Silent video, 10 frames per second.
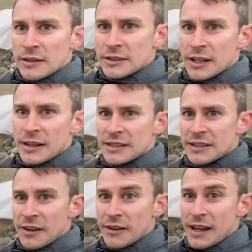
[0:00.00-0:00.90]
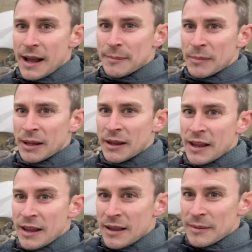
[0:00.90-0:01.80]
So this is our camp.
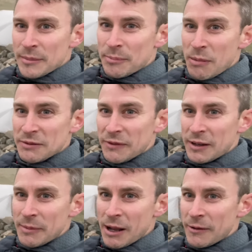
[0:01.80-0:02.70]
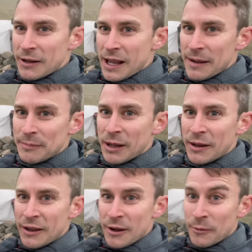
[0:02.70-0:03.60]
Best thing about our camp,
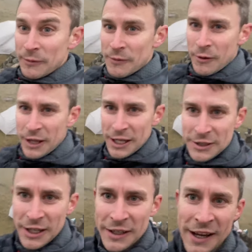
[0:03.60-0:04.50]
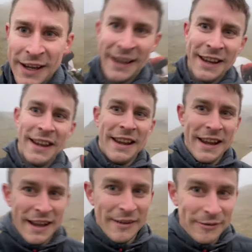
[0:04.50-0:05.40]
we've got a kitchen.
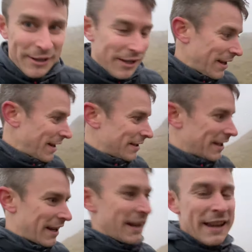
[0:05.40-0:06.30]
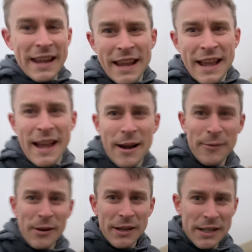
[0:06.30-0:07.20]
Have a look at this.
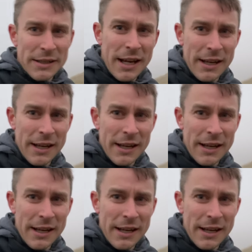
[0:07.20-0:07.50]
How lucky is